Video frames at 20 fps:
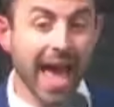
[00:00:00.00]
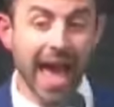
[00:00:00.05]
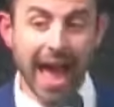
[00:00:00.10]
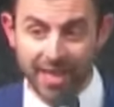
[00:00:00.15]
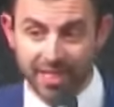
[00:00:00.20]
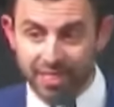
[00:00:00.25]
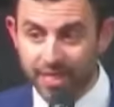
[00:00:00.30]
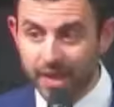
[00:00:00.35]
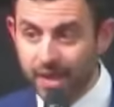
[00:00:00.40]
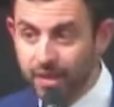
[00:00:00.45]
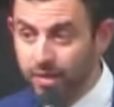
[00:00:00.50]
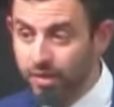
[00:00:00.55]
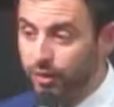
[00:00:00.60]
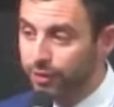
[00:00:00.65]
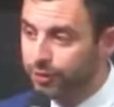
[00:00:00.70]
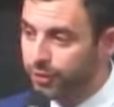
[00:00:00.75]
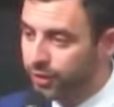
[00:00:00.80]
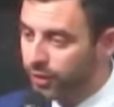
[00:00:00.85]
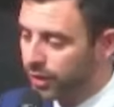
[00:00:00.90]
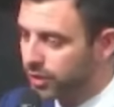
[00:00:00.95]
And then the
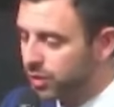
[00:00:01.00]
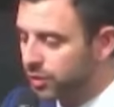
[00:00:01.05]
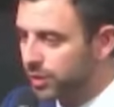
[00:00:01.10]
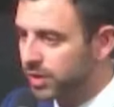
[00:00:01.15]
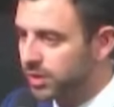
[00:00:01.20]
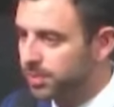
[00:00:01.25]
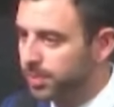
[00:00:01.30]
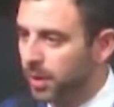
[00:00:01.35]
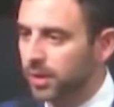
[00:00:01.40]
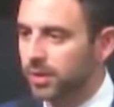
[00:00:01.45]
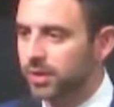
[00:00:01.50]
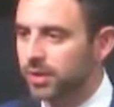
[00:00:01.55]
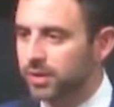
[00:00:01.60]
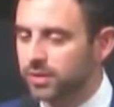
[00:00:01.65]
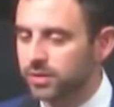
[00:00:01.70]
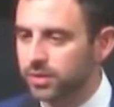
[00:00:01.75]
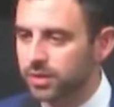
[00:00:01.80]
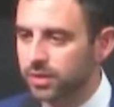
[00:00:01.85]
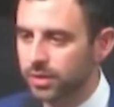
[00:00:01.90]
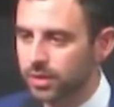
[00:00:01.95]
first
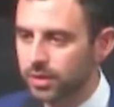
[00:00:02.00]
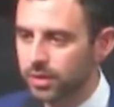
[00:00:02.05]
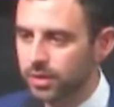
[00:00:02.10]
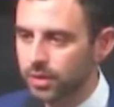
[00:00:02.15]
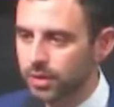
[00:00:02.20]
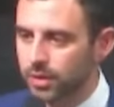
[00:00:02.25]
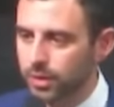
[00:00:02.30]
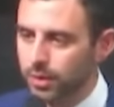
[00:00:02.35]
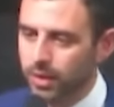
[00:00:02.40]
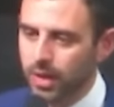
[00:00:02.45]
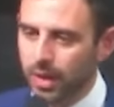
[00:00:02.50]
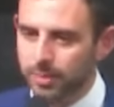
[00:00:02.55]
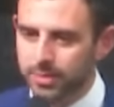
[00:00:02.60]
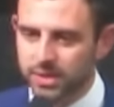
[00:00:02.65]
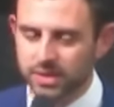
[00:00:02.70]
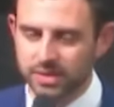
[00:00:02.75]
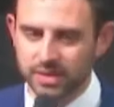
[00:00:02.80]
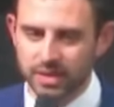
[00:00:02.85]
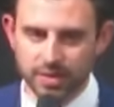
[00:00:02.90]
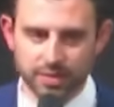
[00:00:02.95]
responders who come
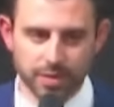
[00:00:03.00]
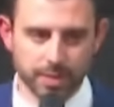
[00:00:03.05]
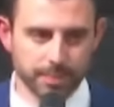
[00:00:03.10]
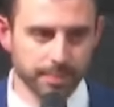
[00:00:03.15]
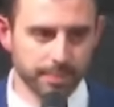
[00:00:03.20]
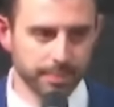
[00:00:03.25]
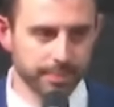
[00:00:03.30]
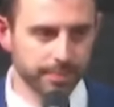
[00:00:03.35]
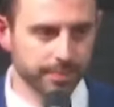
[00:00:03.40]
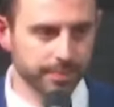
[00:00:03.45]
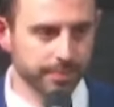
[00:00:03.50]
to save them.